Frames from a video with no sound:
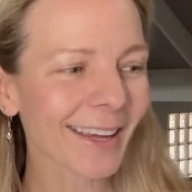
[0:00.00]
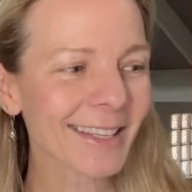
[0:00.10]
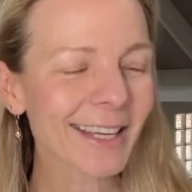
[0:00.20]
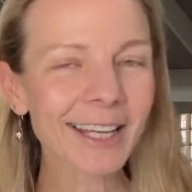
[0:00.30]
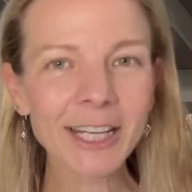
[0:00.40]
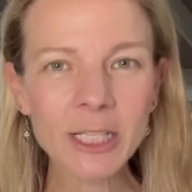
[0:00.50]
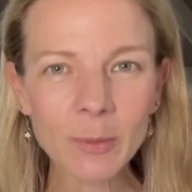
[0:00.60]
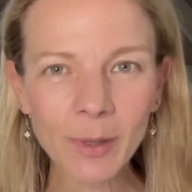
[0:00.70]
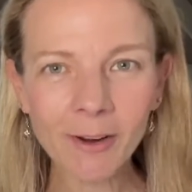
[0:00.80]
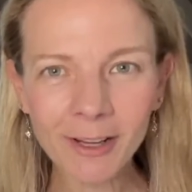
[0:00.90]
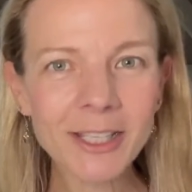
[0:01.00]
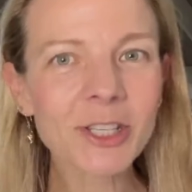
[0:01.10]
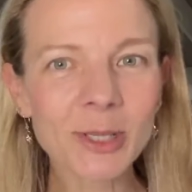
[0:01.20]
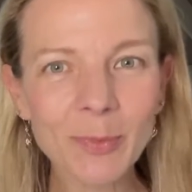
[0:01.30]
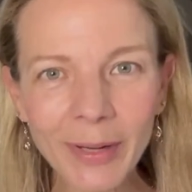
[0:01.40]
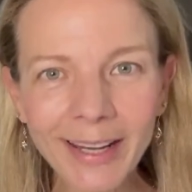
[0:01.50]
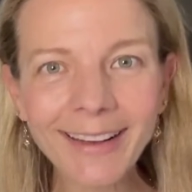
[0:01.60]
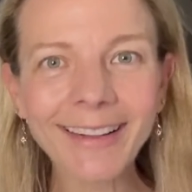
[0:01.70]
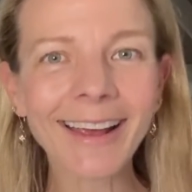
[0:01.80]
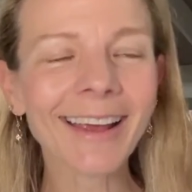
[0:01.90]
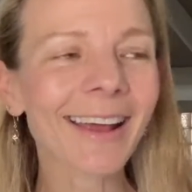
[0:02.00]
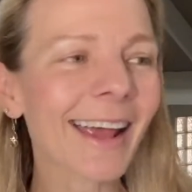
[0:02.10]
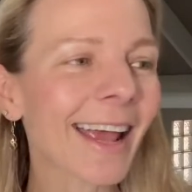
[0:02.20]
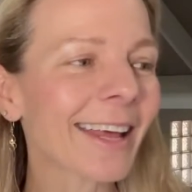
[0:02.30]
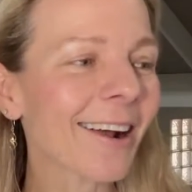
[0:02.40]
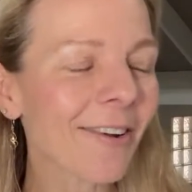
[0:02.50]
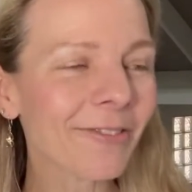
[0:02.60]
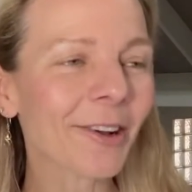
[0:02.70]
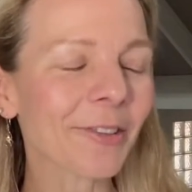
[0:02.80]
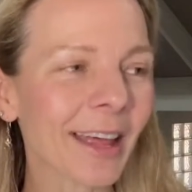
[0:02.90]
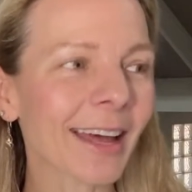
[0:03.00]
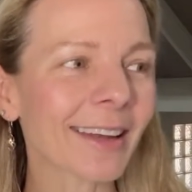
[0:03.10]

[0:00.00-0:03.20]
like an experience just being there. And I felt that